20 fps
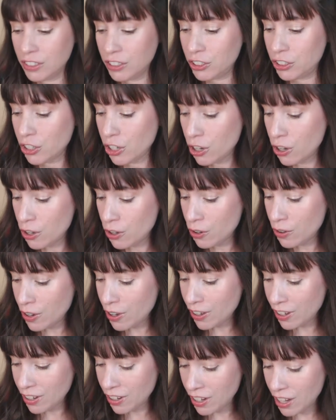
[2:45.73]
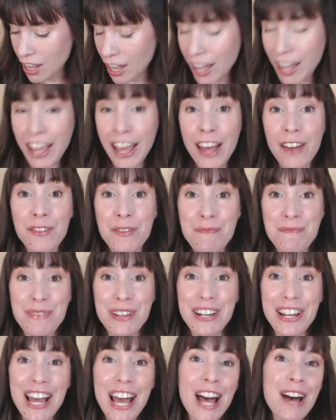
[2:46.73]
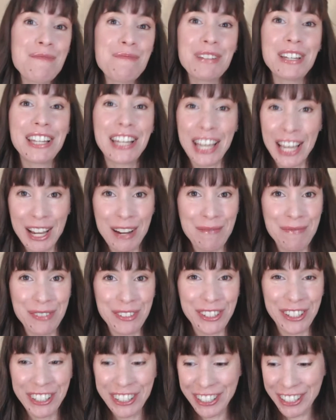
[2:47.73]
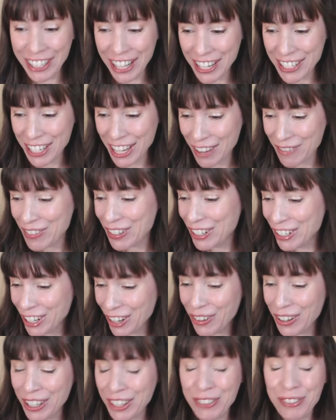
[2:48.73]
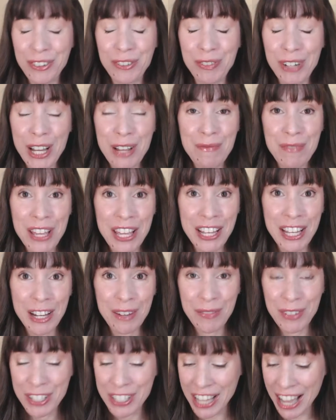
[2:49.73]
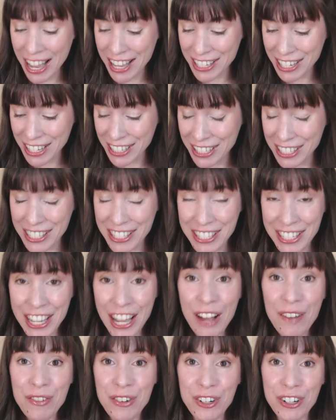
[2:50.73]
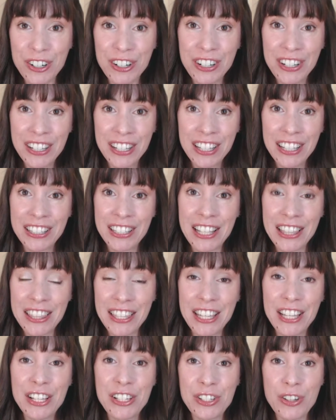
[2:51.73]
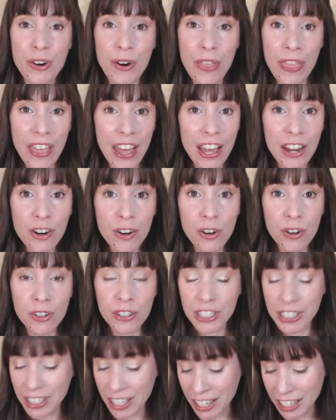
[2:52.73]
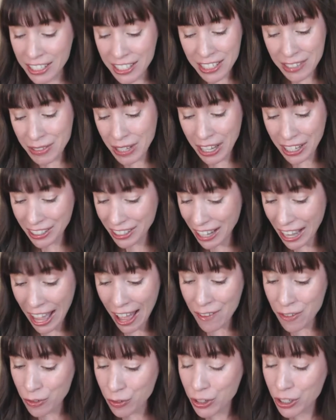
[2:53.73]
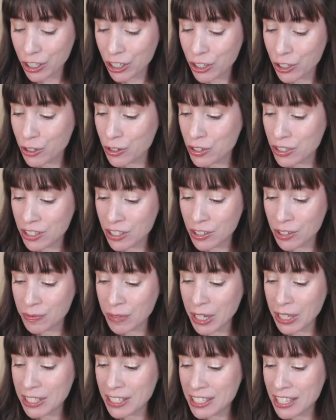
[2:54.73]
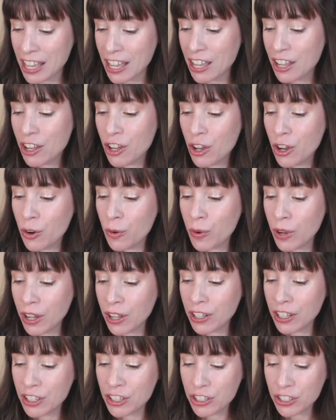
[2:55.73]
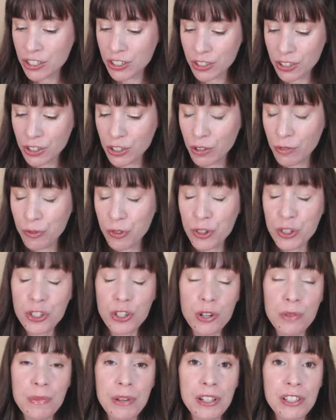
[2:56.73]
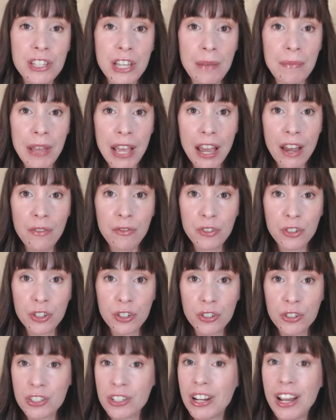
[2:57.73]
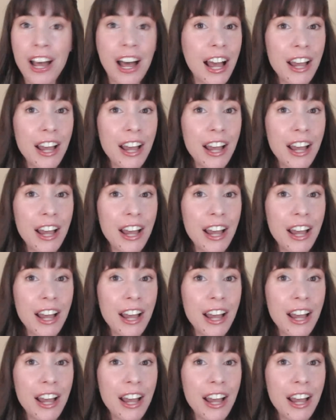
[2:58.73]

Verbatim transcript: So I haven't been a happy camper as I've been going through my makeup, because as I discover that things are that old, yes, I haven't really used it, and you might say, well, it's good for a certain amount of time after you use it.